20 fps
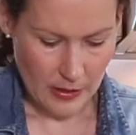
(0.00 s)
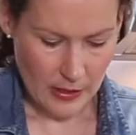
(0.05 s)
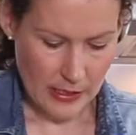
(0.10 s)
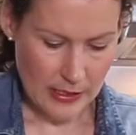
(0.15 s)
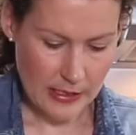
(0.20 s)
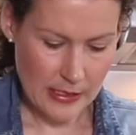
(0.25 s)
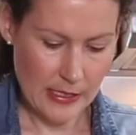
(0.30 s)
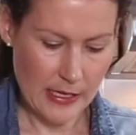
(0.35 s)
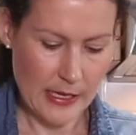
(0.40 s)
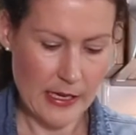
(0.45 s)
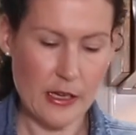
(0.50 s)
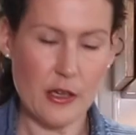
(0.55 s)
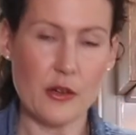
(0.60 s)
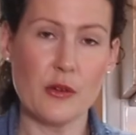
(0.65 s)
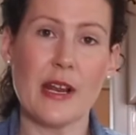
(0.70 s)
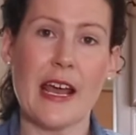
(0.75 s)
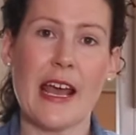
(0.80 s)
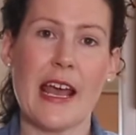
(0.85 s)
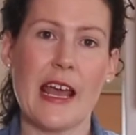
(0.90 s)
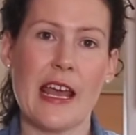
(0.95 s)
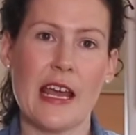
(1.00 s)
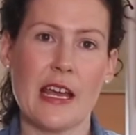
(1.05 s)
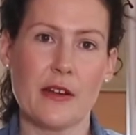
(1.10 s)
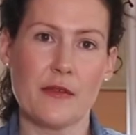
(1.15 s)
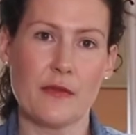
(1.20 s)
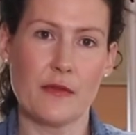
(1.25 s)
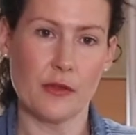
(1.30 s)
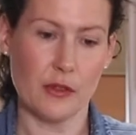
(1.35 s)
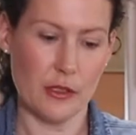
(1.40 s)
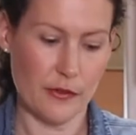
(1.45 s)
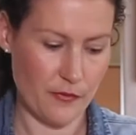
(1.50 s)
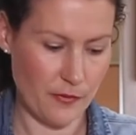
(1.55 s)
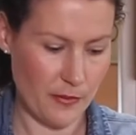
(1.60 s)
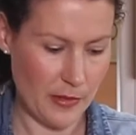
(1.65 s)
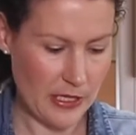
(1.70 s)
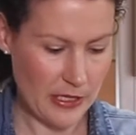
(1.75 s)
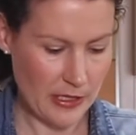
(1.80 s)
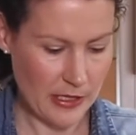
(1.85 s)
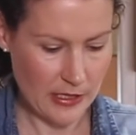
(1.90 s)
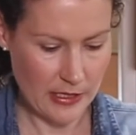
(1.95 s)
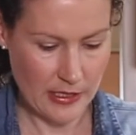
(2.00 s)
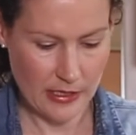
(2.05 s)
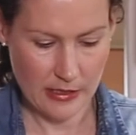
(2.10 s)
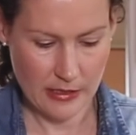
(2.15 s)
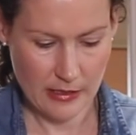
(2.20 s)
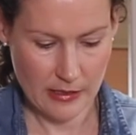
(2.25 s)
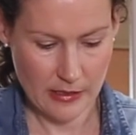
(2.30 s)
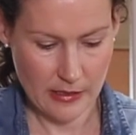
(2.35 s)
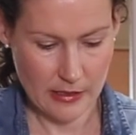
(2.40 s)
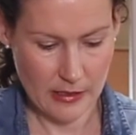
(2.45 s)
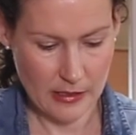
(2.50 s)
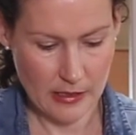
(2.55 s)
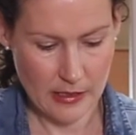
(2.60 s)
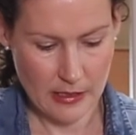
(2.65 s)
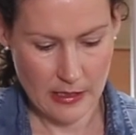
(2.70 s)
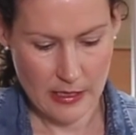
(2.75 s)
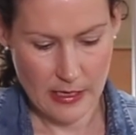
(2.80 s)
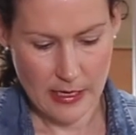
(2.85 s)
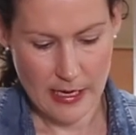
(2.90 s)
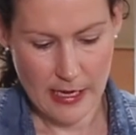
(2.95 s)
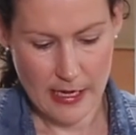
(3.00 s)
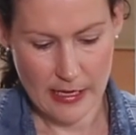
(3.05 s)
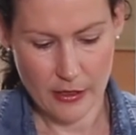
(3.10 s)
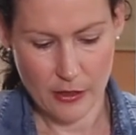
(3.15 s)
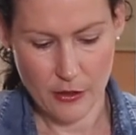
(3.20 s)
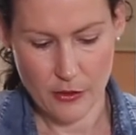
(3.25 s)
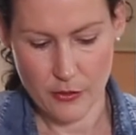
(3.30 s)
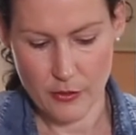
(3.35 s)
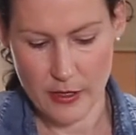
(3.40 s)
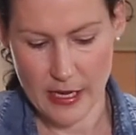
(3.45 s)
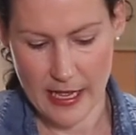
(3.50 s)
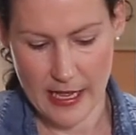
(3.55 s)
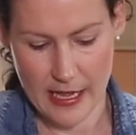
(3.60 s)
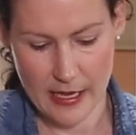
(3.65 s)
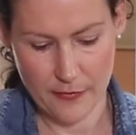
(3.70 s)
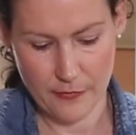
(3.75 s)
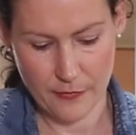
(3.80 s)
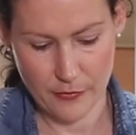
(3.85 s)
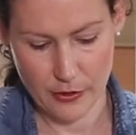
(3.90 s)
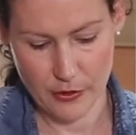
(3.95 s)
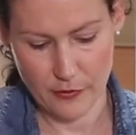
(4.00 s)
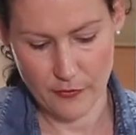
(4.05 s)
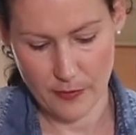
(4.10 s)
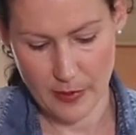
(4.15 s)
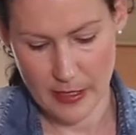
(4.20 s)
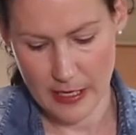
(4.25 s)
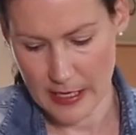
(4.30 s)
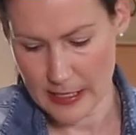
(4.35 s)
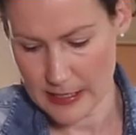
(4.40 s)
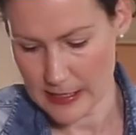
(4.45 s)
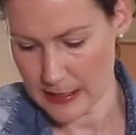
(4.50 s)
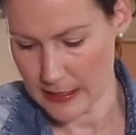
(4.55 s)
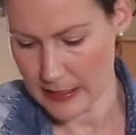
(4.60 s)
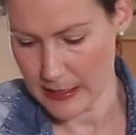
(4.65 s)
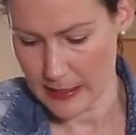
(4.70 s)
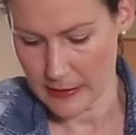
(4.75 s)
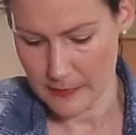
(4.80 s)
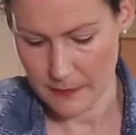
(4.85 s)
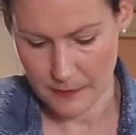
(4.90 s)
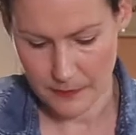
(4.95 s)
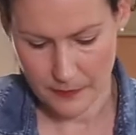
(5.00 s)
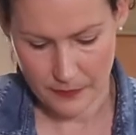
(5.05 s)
I'd say a good handful of mint and a good handful of parsley.